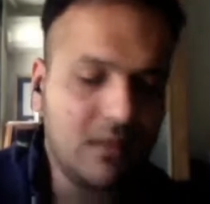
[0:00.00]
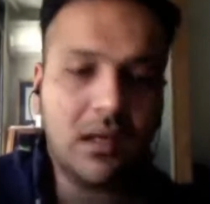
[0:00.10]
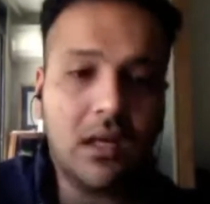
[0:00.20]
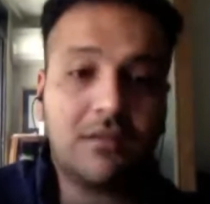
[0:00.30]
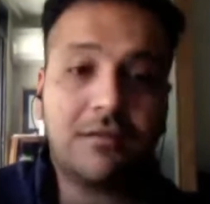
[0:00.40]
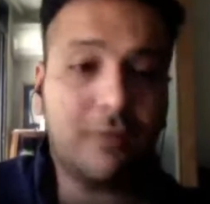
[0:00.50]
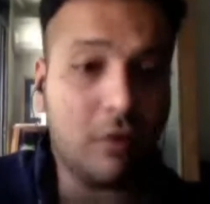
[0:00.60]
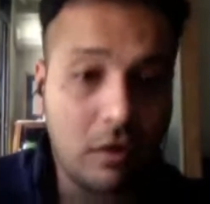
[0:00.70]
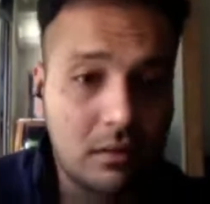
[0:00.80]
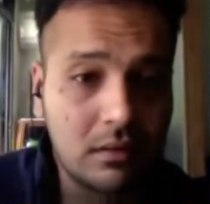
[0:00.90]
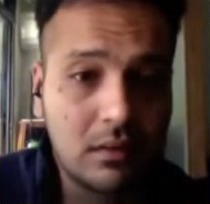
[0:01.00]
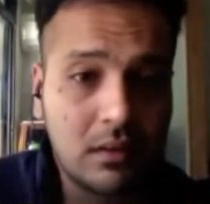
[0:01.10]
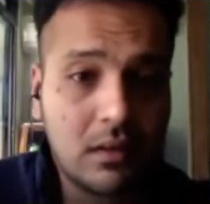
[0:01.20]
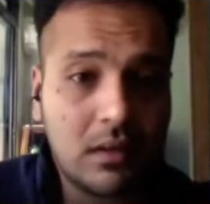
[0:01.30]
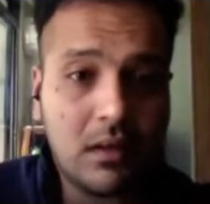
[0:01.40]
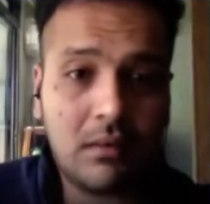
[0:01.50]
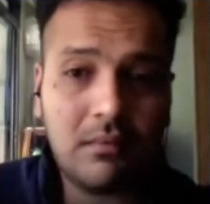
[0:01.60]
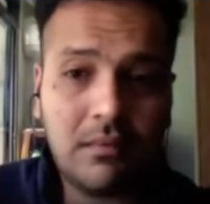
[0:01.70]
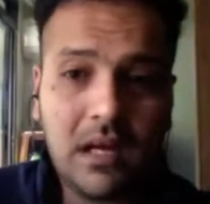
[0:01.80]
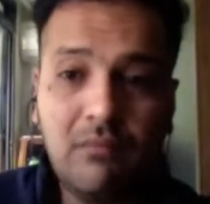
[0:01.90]
flawed.
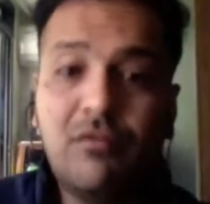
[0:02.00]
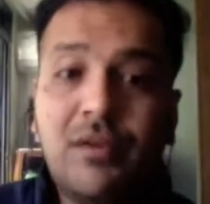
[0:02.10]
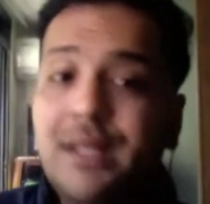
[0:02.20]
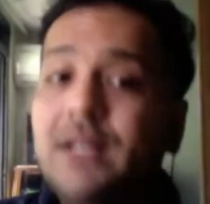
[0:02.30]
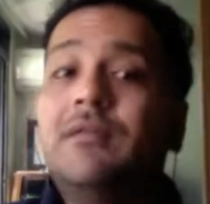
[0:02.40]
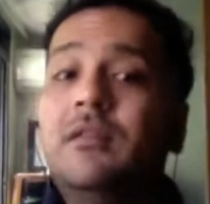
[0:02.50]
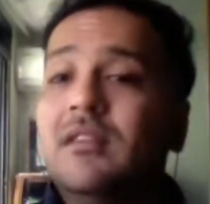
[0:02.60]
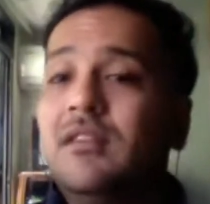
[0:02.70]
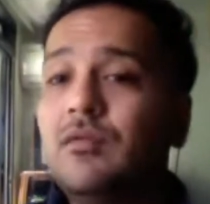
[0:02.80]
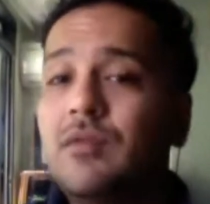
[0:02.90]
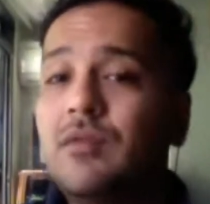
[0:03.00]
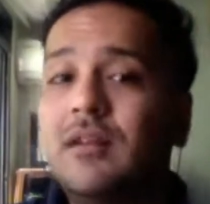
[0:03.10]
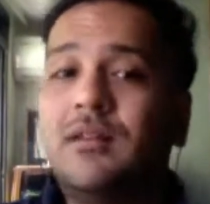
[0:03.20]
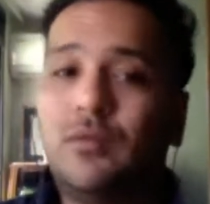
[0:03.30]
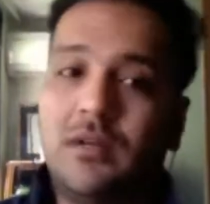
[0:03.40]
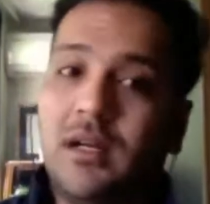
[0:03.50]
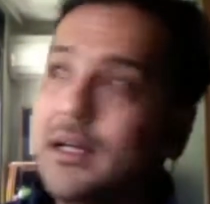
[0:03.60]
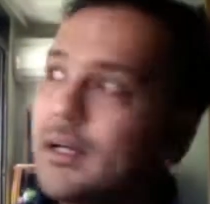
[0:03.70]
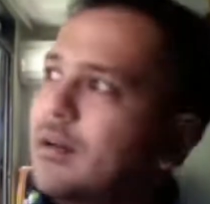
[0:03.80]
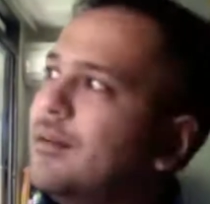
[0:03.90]
I'm waiting for this to end so that I
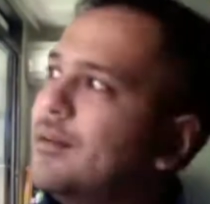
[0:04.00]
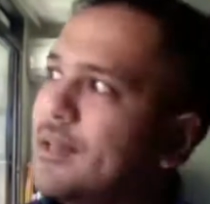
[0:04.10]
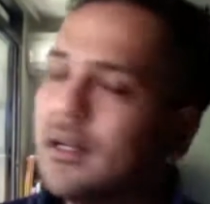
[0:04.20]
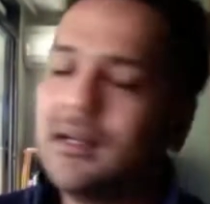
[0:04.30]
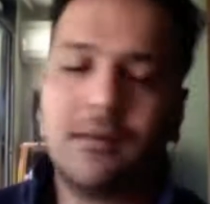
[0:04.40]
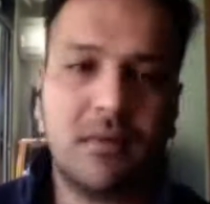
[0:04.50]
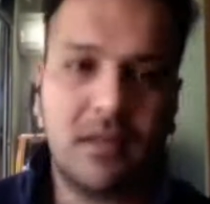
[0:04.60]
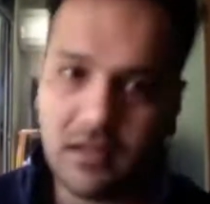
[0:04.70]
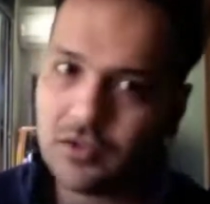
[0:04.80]
can reconnect with nature,